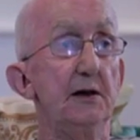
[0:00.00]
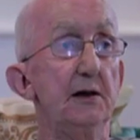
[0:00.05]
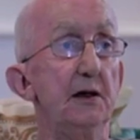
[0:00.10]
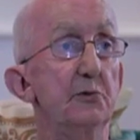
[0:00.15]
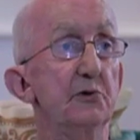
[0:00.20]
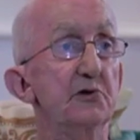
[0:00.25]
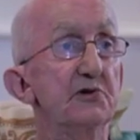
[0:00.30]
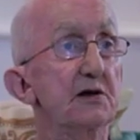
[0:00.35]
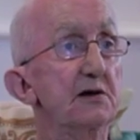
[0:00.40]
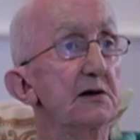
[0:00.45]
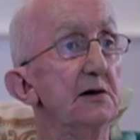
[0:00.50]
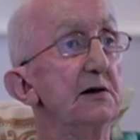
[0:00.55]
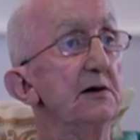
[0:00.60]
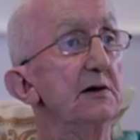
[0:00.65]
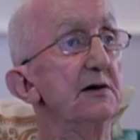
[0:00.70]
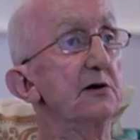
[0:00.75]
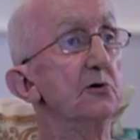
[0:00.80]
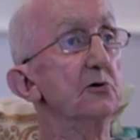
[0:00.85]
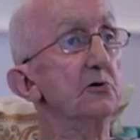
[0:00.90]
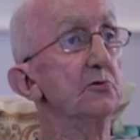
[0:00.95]
There was a
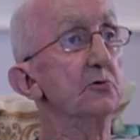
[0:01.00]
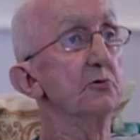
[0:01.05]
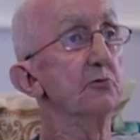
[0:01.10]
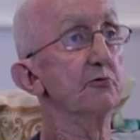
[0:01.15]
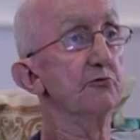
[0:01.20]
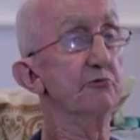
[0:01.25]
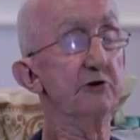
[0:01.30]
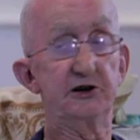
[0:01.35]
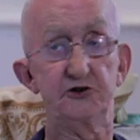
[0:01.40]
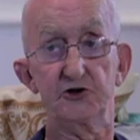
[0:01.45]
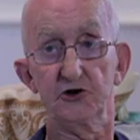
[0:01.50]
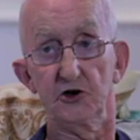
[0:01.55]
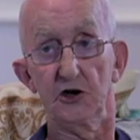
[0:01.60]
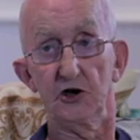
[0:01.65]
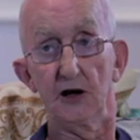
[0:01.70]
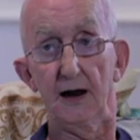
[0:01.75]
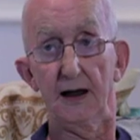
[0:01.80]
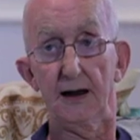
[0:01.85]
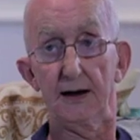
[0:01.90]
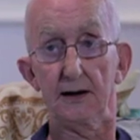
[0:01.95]
guy called
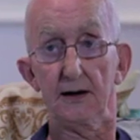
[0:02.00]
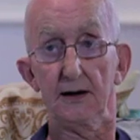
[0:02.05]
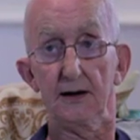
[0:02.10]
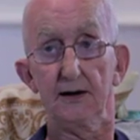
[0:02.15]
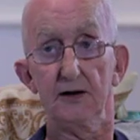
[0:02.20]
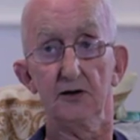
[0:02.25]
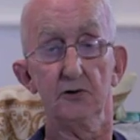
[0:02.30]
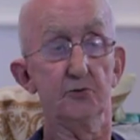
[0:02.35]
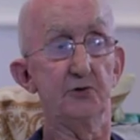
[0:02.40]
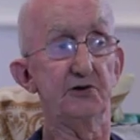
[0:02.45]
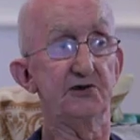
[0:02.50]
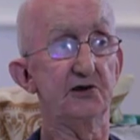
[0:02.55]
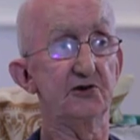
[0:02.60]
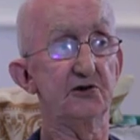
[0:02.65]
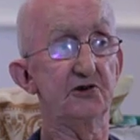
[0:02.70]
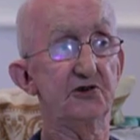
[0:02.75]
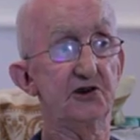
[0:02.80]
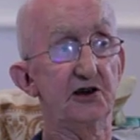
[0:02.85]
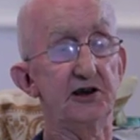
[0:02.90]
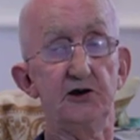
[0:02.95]
Richard Langley, who was a
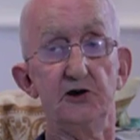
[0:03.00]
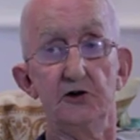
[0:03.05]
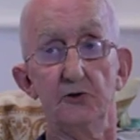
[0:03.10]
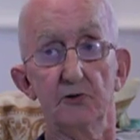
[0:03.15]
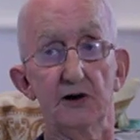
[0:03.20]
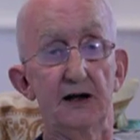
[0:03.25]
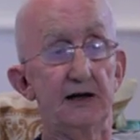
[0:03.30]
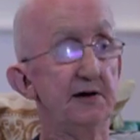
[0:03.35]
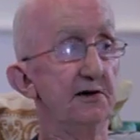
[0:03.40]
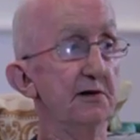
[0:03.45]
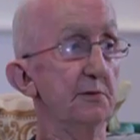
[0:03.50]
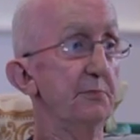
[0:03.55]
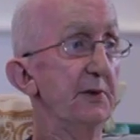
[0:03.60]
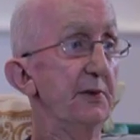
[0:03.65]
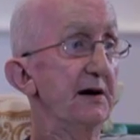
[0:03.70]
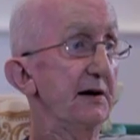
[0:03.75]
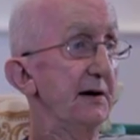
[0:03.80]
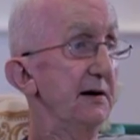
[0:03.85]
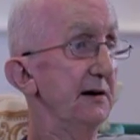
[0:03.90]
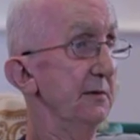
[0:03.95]
senior aide at
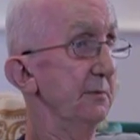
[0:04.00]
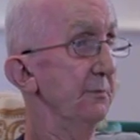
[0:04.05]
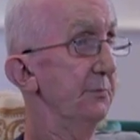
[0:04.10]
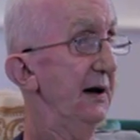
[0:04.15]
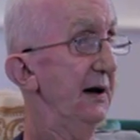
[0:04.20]
Buckingham